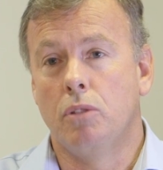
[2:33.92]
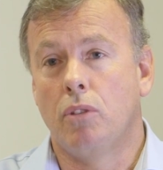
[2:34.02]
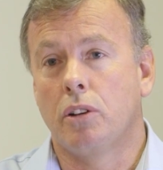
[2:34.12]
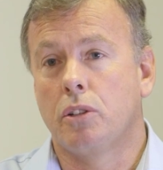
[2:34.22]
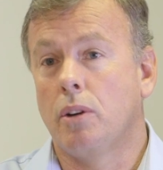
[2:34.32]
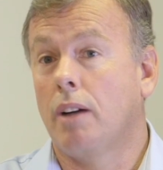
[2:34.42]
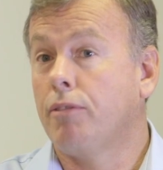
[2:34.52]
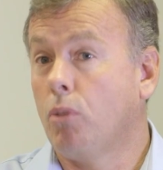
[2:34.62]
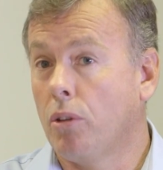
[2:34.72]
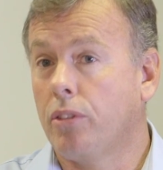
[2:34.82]
move on to our
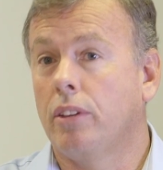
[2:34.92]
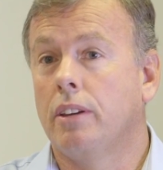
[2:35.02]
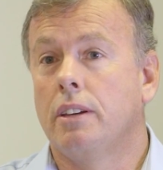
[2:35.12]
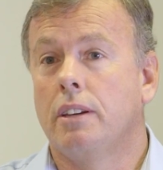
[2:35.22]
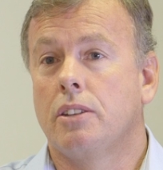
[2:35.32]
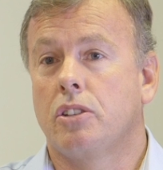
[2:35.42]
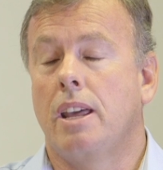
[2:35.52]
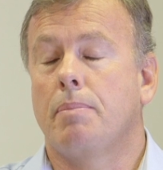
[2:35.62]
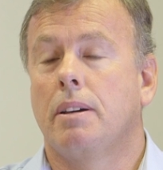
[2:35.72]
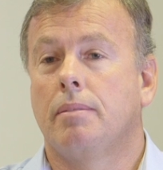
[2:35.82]
4th
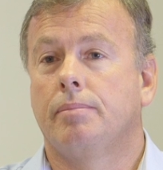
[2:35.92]
step.